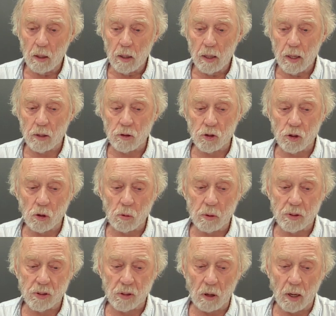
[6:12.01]
His
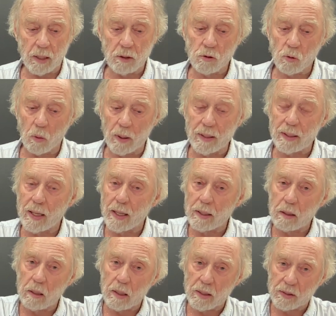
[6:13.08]
suicide 28
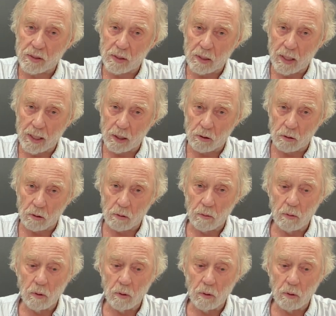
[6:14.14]
years later